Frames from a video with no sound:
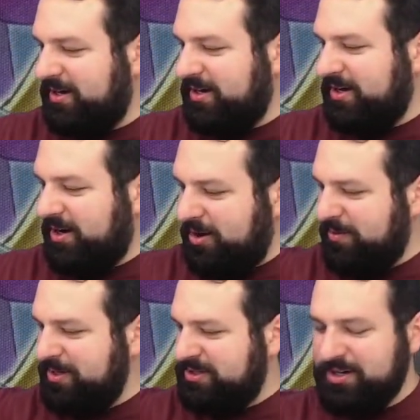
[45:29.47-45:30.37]

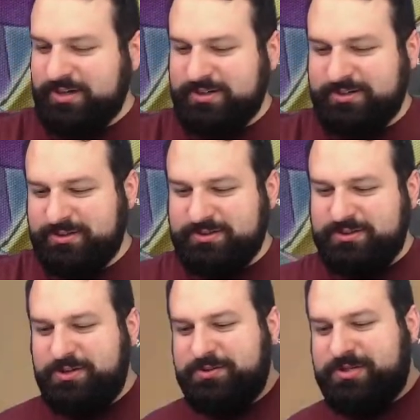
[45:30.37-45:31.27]
Always good
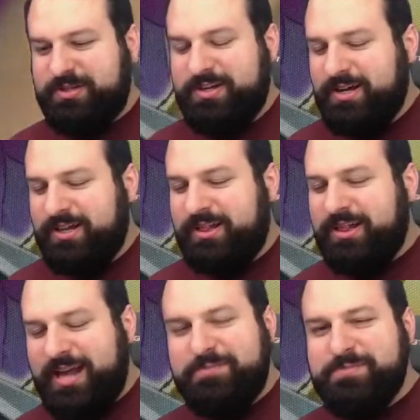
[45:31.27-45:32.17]
to
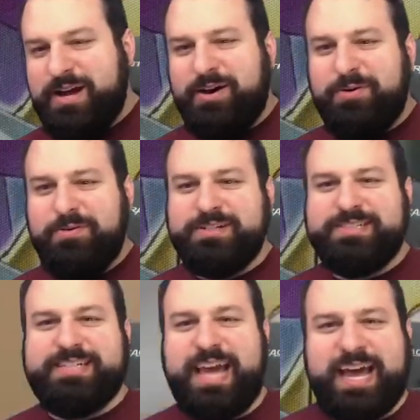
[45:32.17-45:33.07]
let him know,
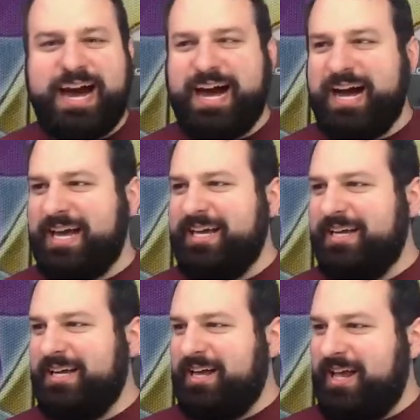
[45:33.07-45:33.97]
say hi,
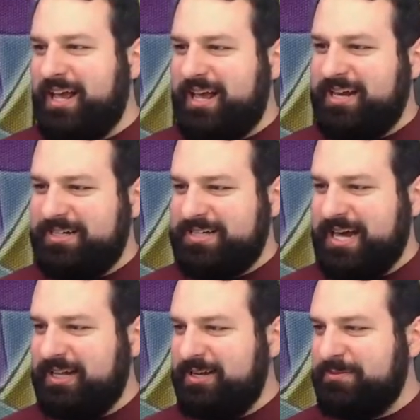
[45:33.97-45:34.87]
and
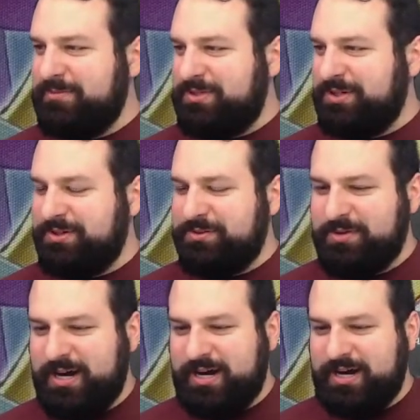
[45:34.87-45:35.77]
tell him to
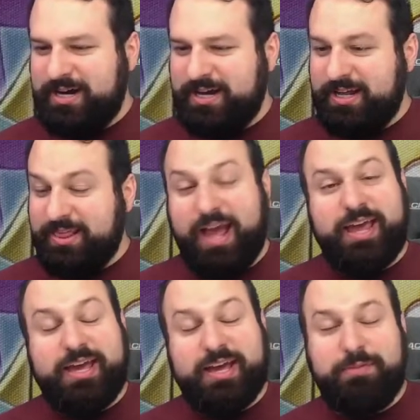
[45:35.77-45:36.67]
that
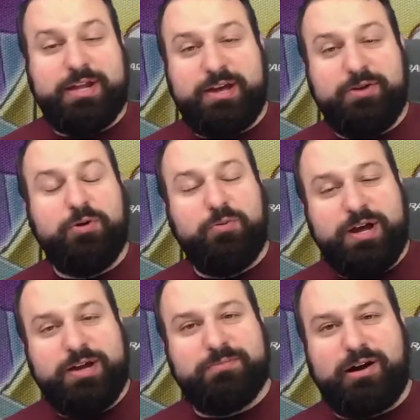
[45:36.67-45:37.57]
he will
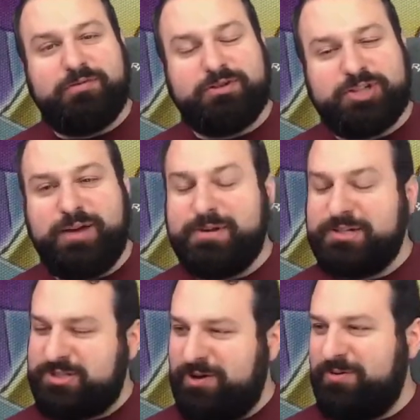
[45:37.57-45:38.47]
win Marvel
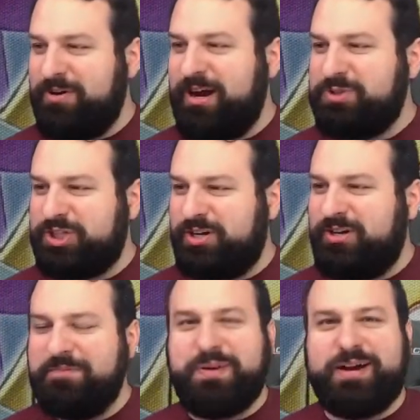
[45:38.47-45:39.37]
Champions. Don't worry, I'm sure he'll
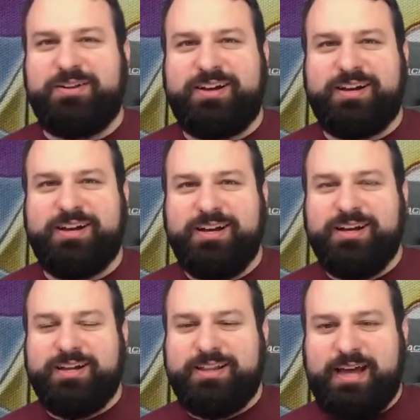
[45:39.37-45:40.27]
have better luck
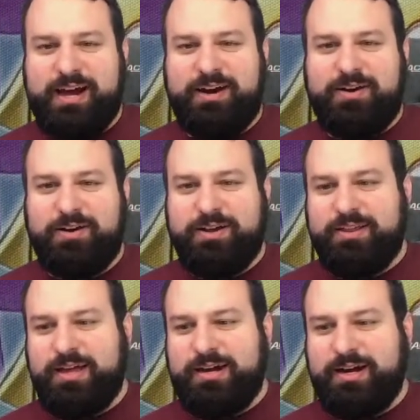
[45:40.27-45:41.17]
there
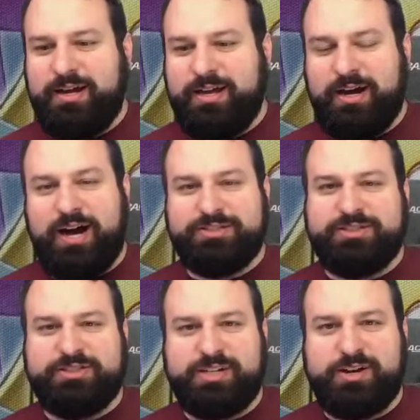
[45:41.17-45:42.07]
than in
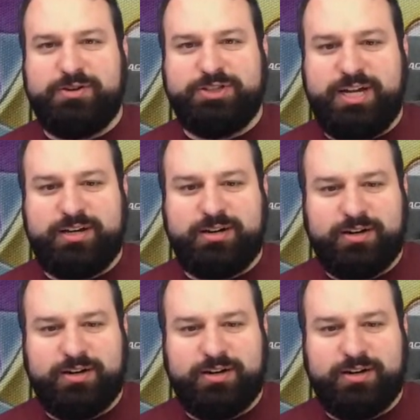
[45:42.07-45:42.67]
Hostage Negotiator.